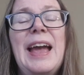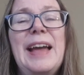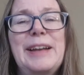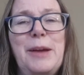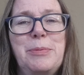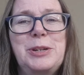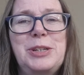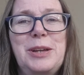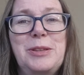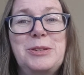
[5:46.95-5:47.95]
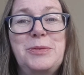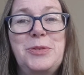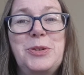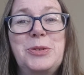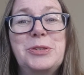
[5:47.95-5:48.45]
And I appreciate those of
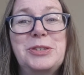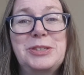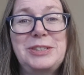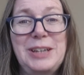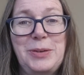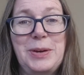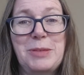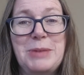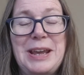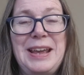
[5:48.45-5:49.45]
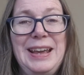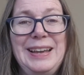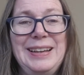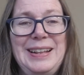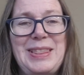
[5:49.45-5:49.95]
you who stick with me
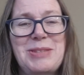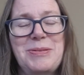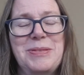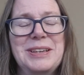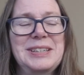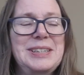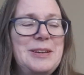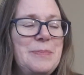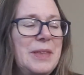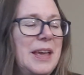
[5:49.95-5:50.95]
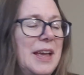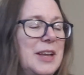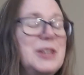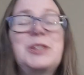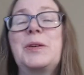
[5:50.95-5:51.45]
through this.
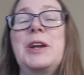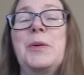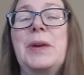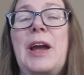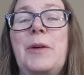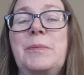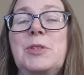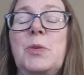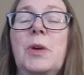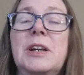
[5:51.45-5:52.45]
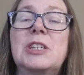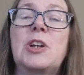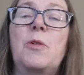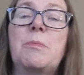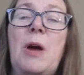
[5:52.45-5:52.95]
So here we go. So we're going to
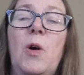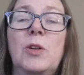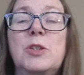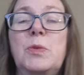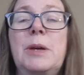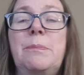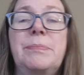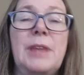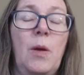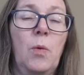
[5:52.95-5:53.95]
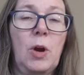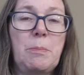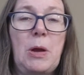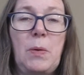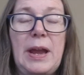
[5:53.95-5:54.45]
start with my oldest WIP and work
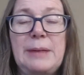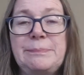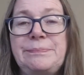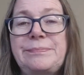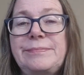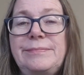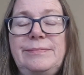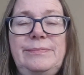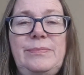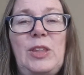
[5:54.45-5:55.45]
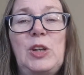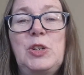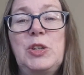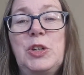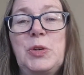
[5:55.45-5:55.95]
my way
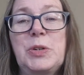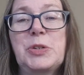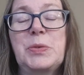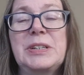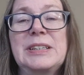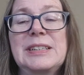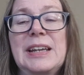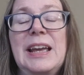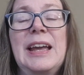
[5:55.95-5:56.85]
to the newest ones.